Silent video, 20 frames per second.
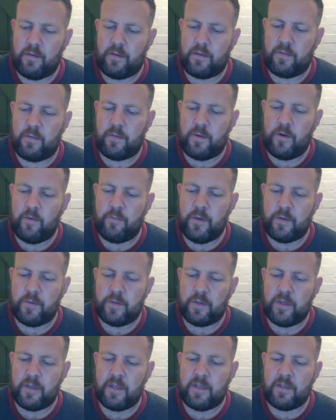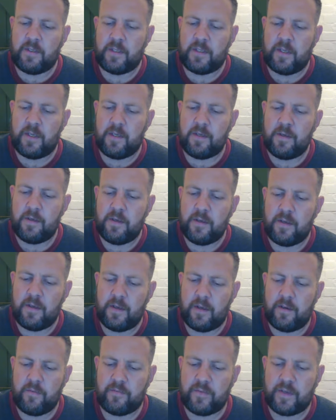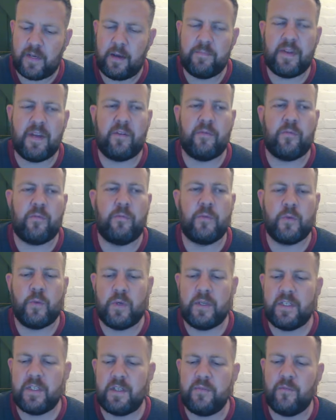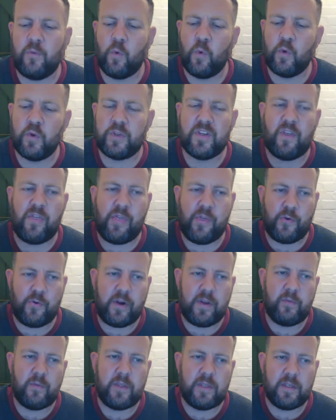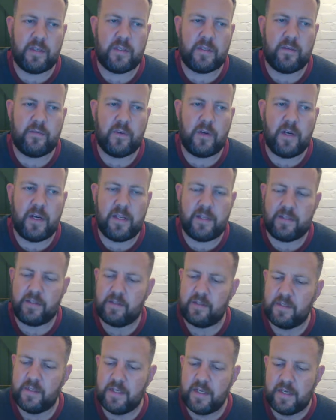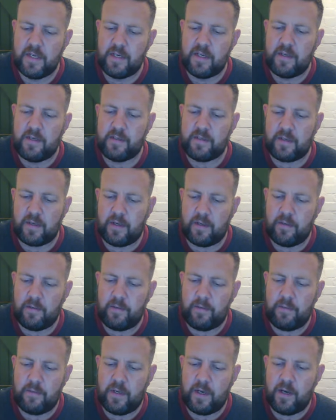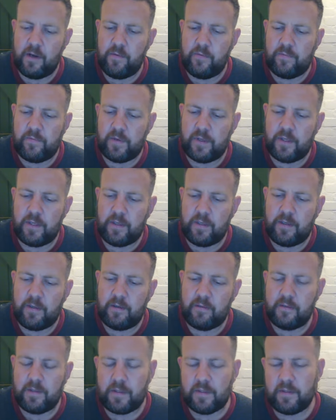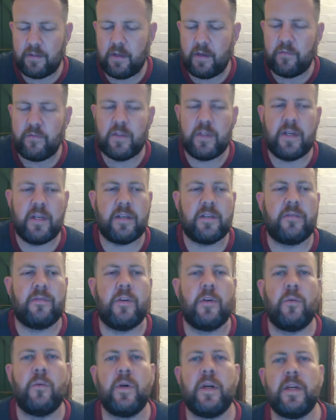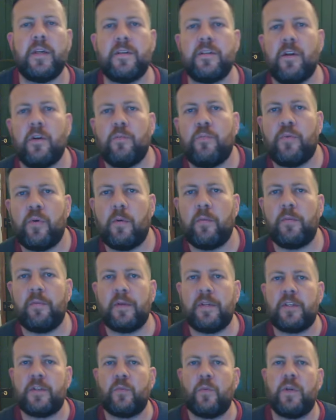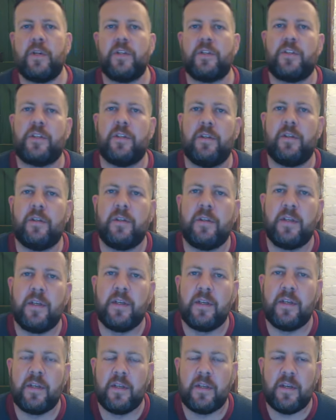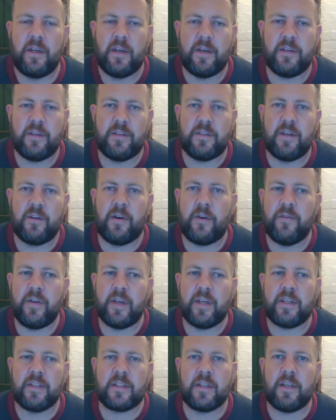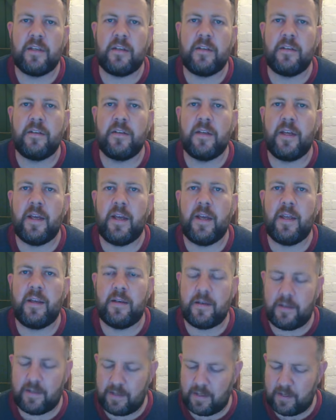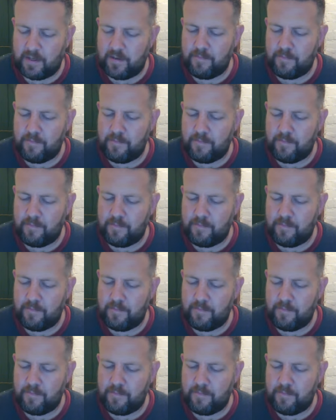12 mils of nicotine. I've come down from 24 to 3 with this device. So hopefully over the next few weeks I'll probably switch to a 0 nicotine, and